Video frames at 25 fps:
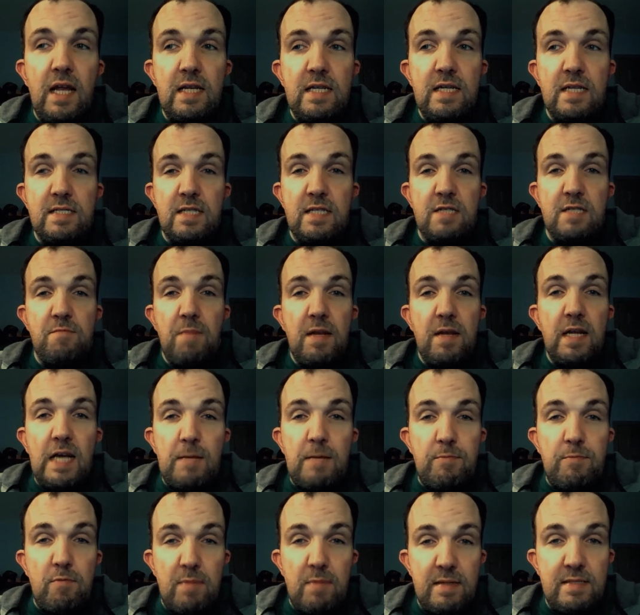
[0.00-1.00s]
because it's been a
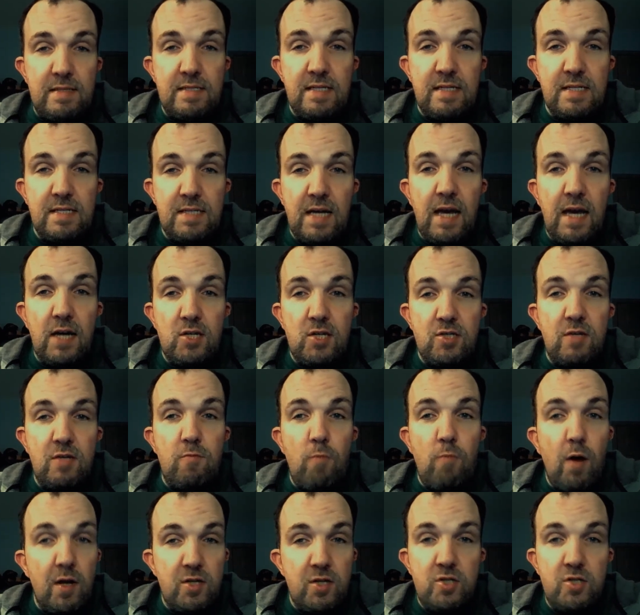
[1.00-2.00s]
couple months since I actually
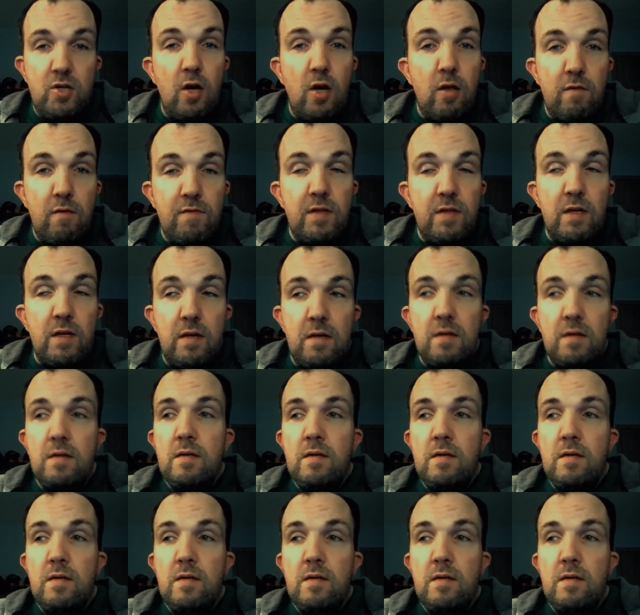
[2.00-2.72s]
watched all of the